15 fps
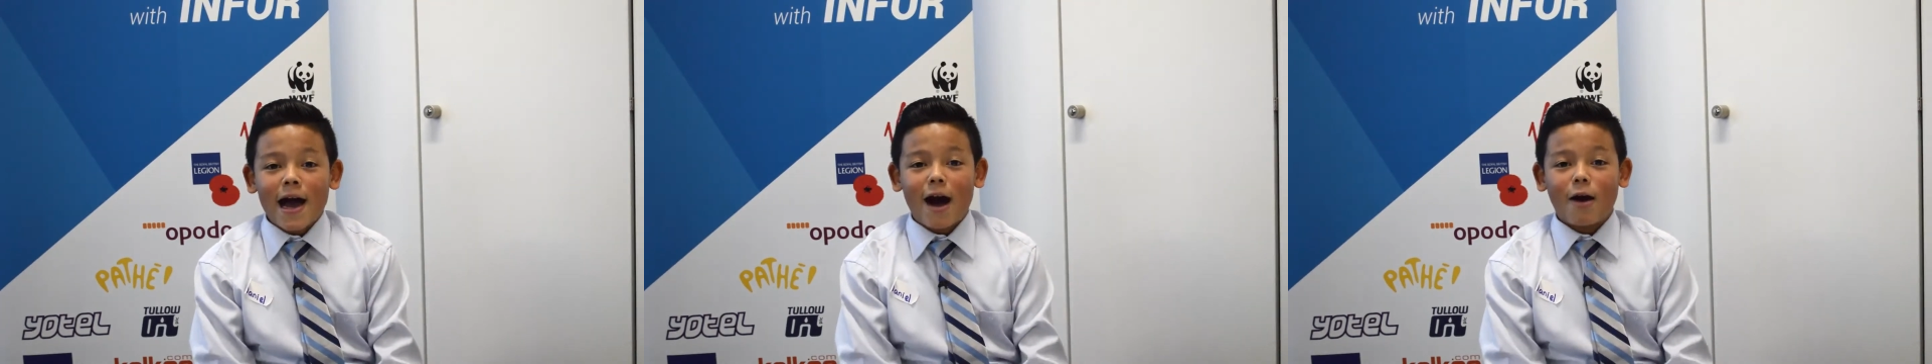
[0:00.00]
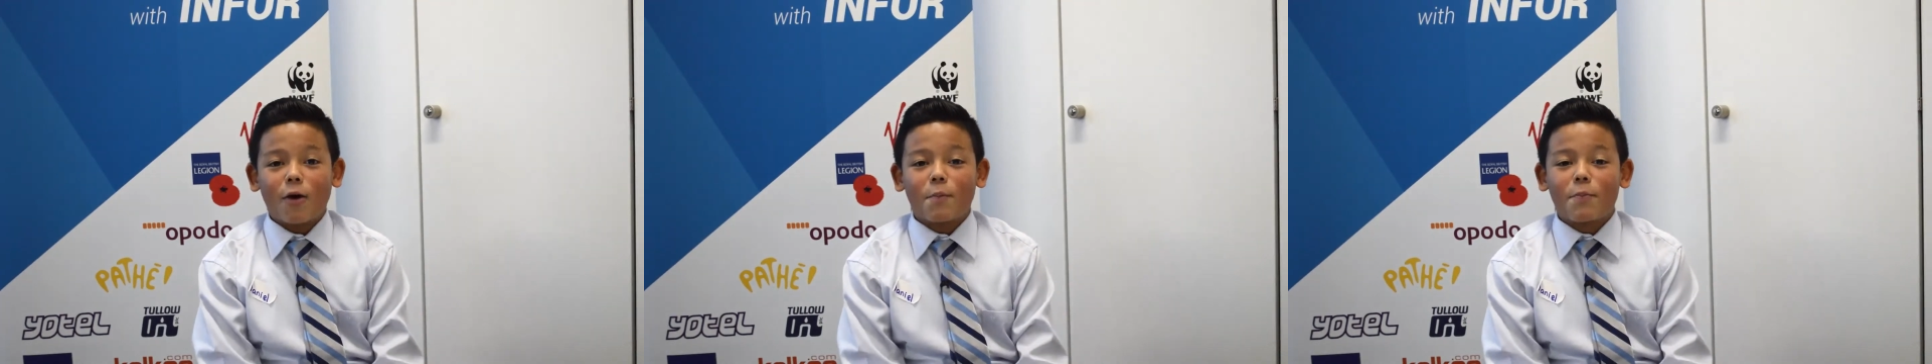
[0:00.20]

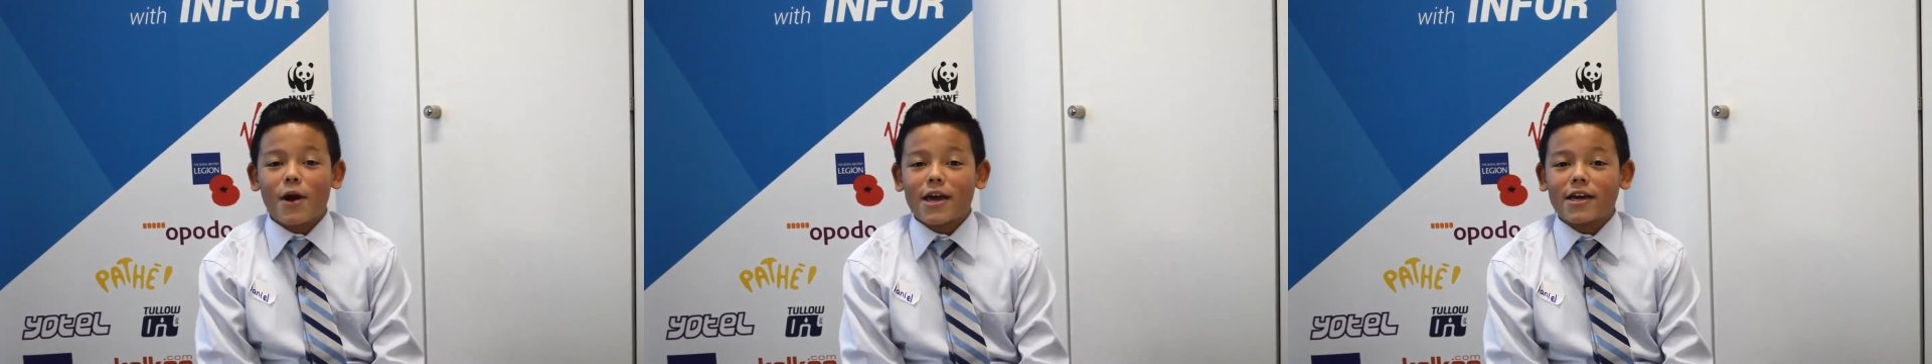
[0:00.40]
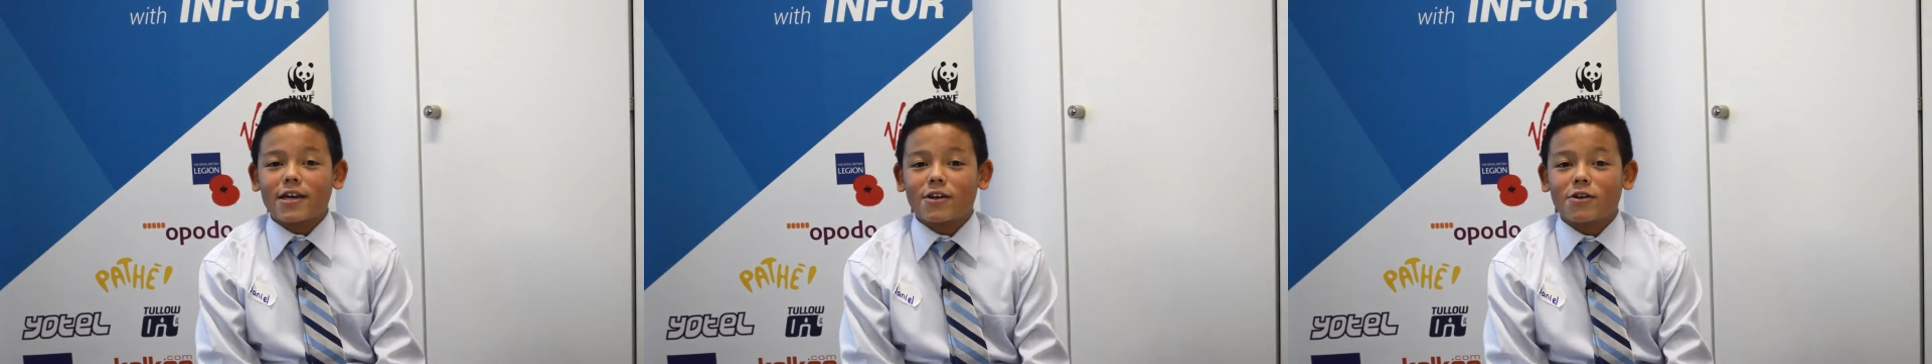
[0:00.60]
Our
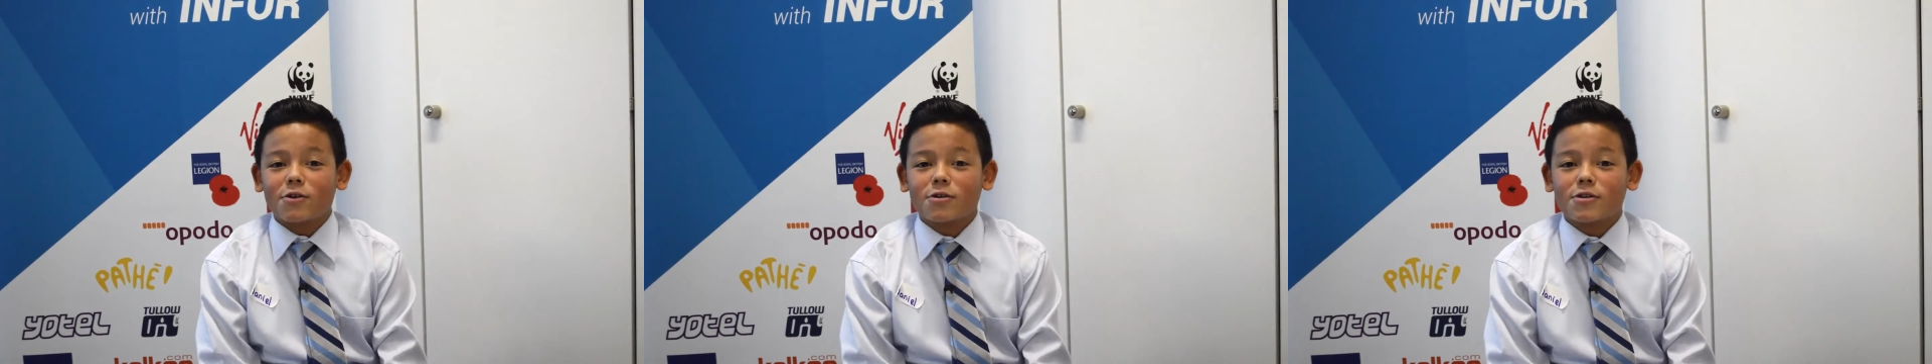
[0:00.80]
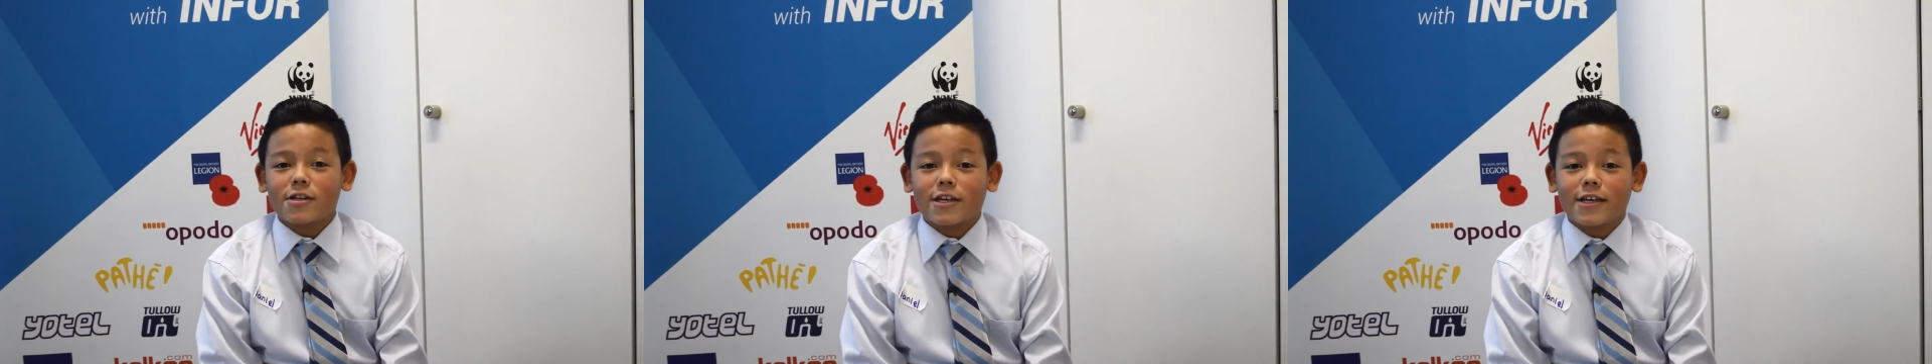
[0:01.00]
breaking
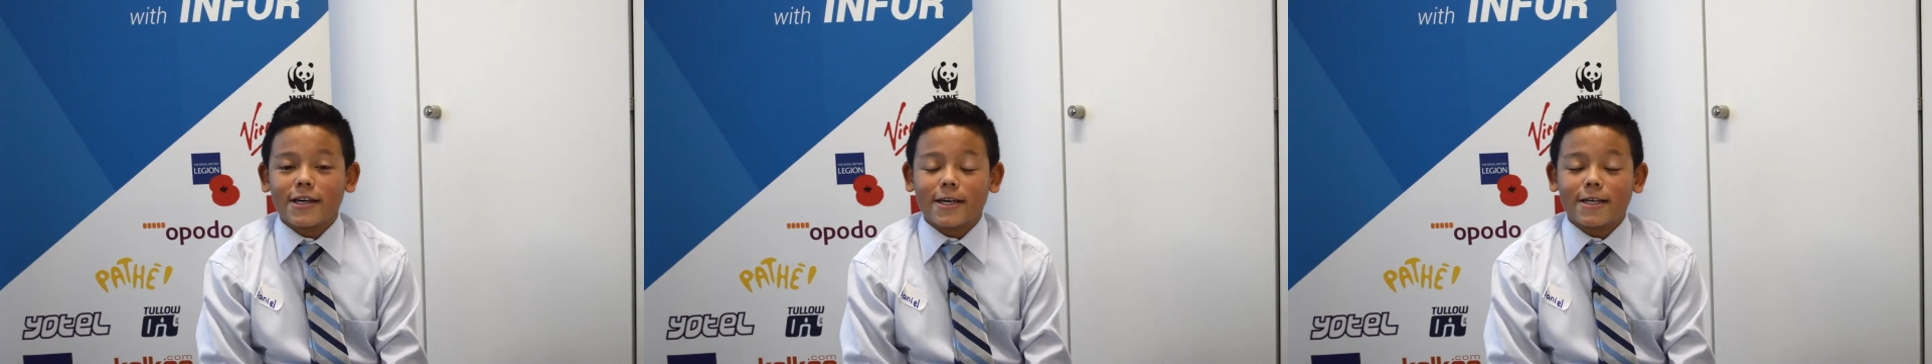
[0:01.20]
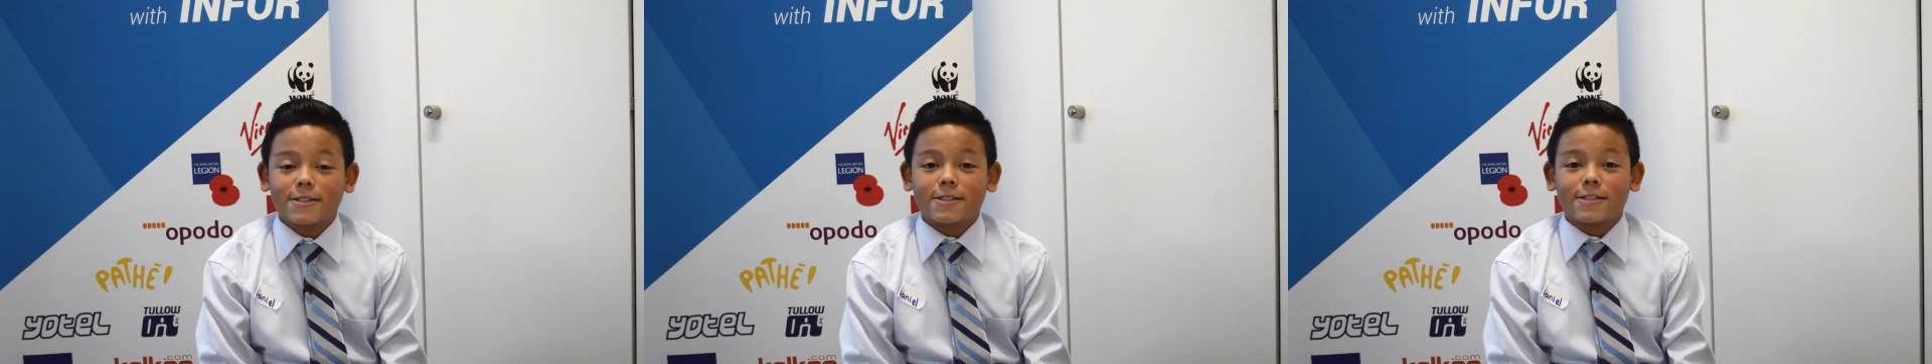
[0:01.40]
news
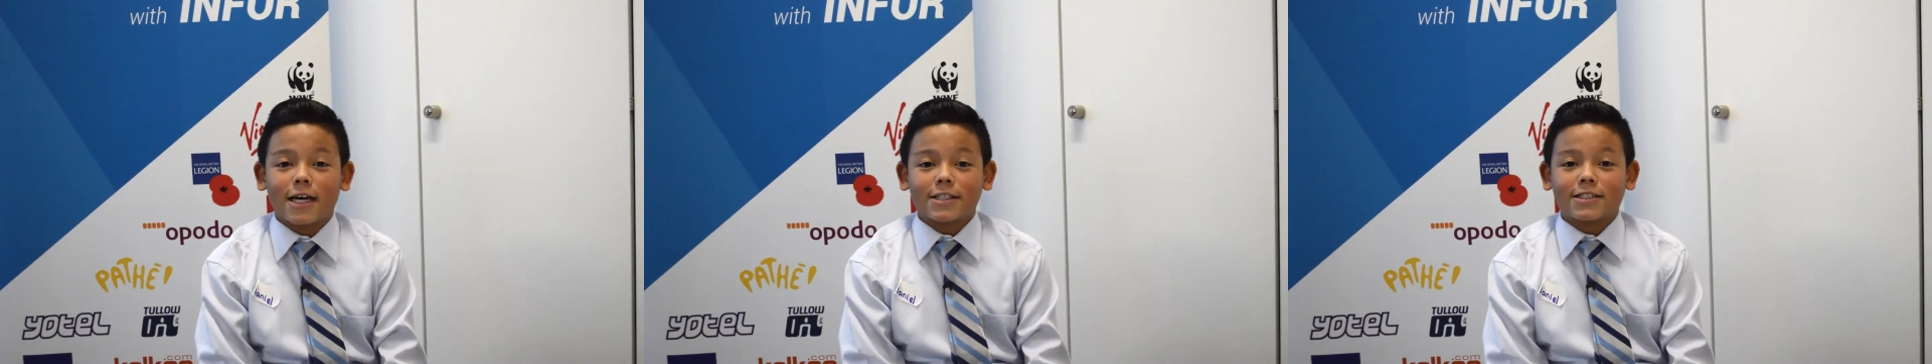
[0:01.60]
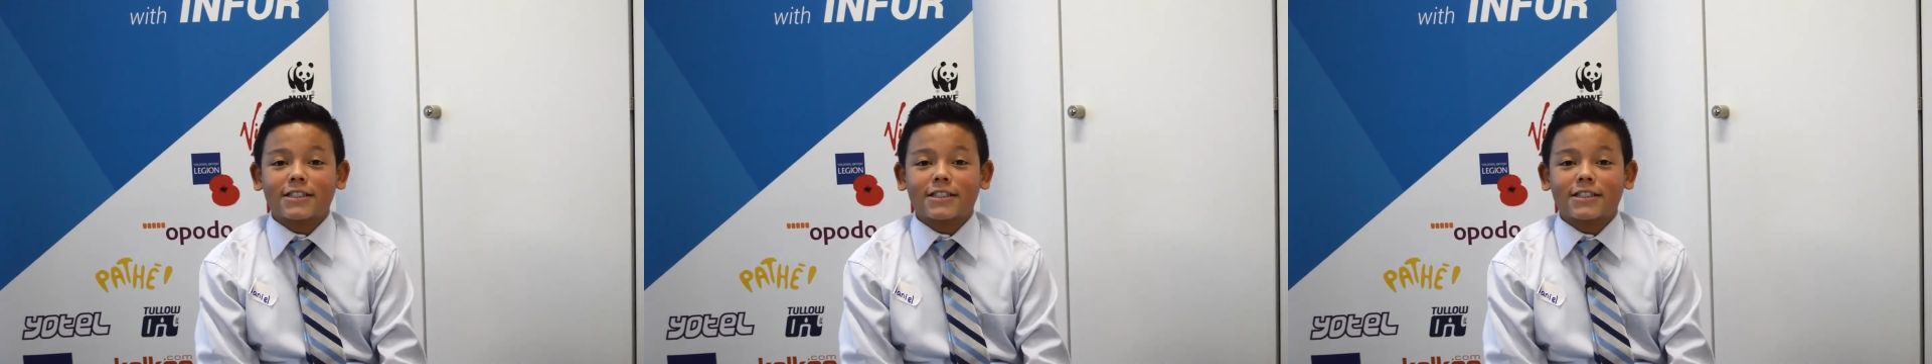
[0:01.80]
is that